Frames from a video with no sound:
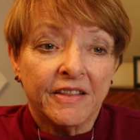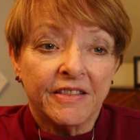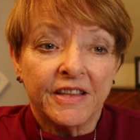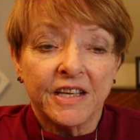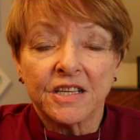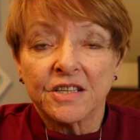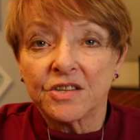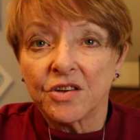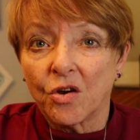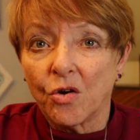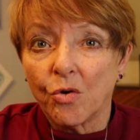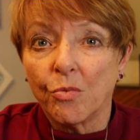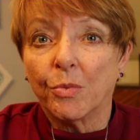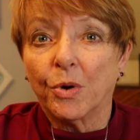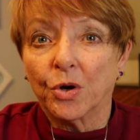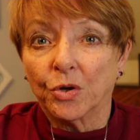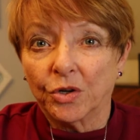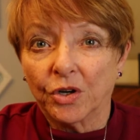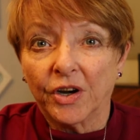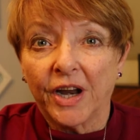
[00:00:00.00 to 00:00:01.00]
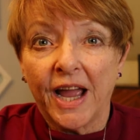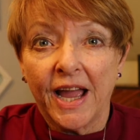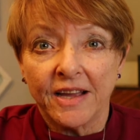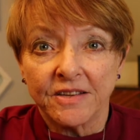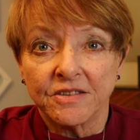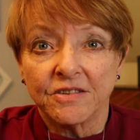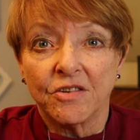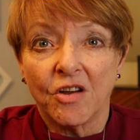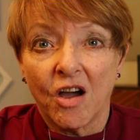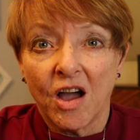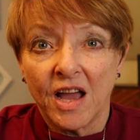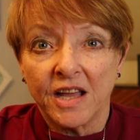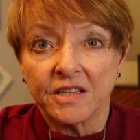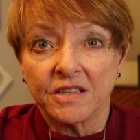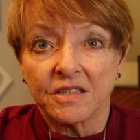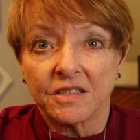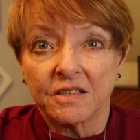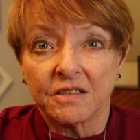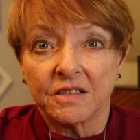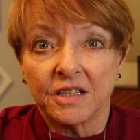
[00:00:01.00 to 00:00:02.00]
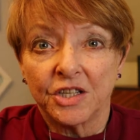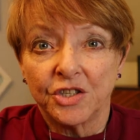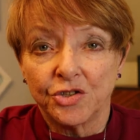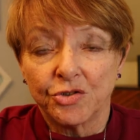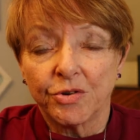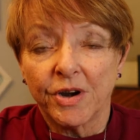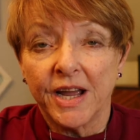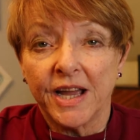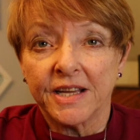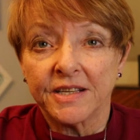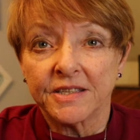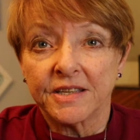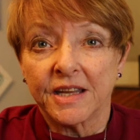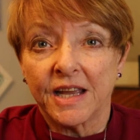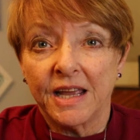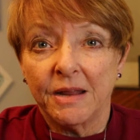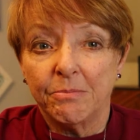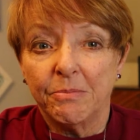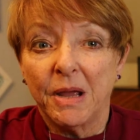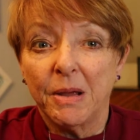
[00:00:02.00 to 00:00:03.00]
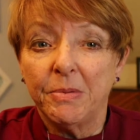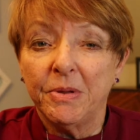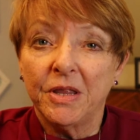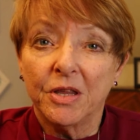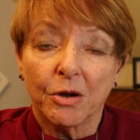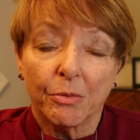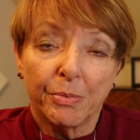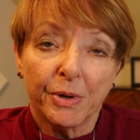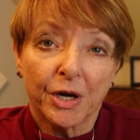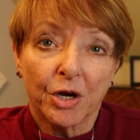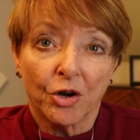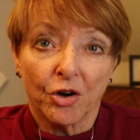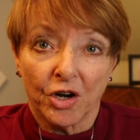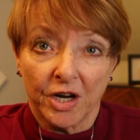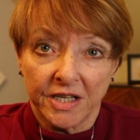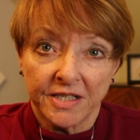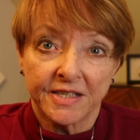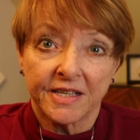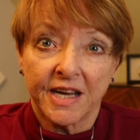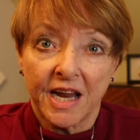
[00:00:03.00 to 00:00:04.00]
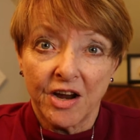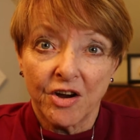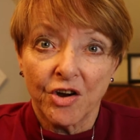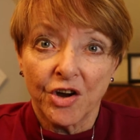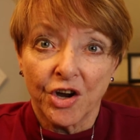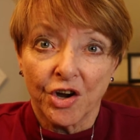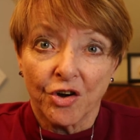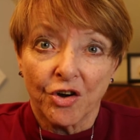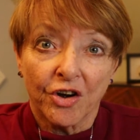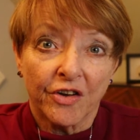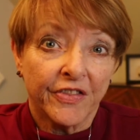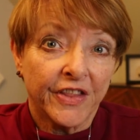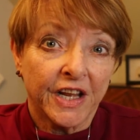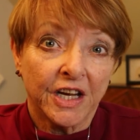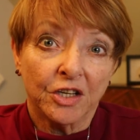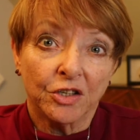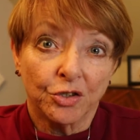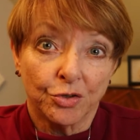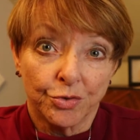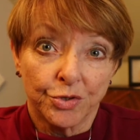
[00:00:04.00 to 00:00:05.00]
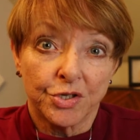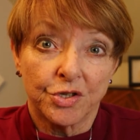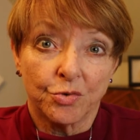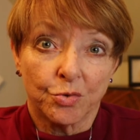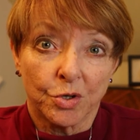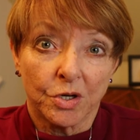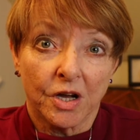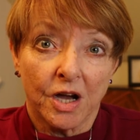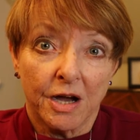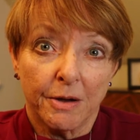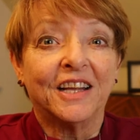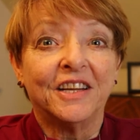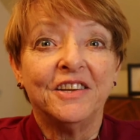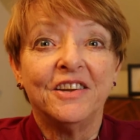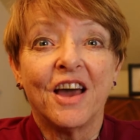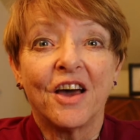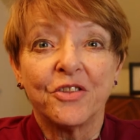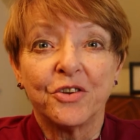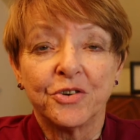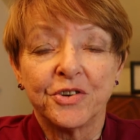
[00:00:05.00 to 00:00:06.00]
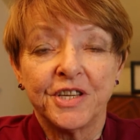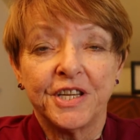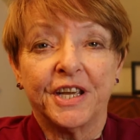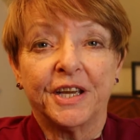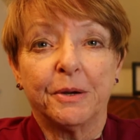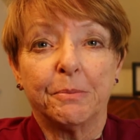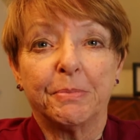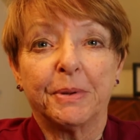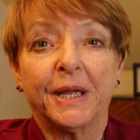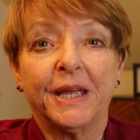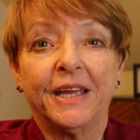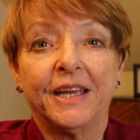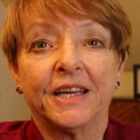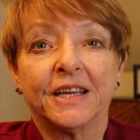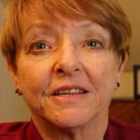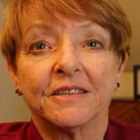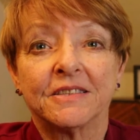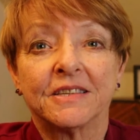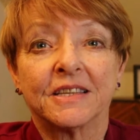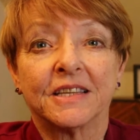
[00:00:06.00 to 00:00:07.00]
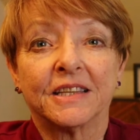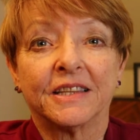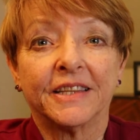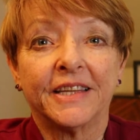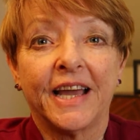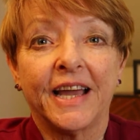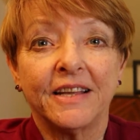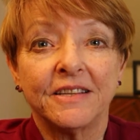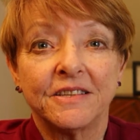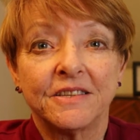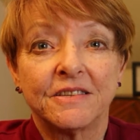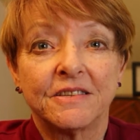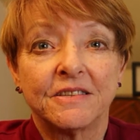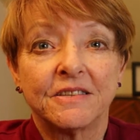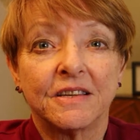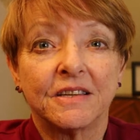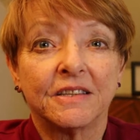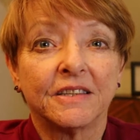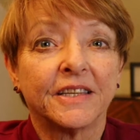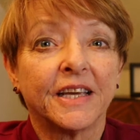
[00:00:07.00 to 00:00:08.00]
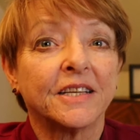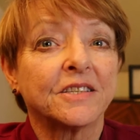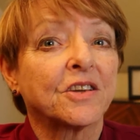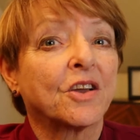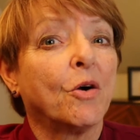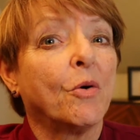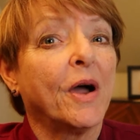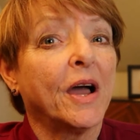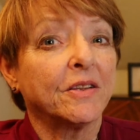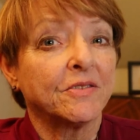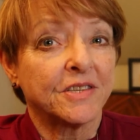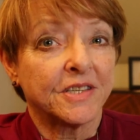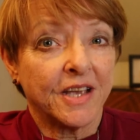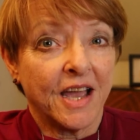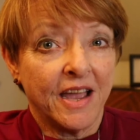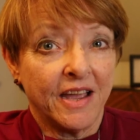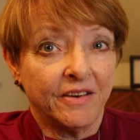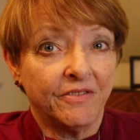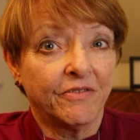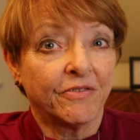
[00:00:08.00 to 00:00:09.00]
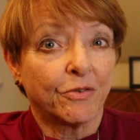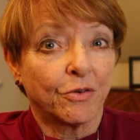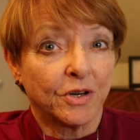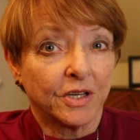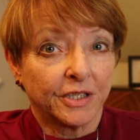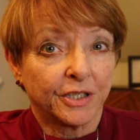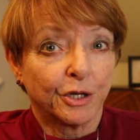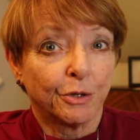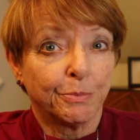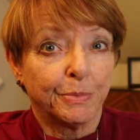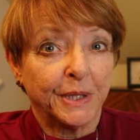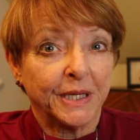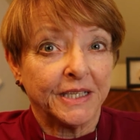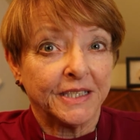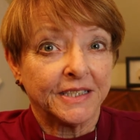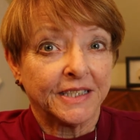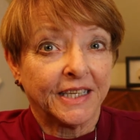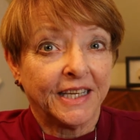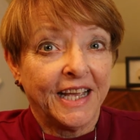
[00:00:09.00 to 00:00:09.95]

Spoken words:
this homeowner has not addressed? And maybe they're bigger and scarier than a loose doorknob. Another tip is let's go outside for a little bit.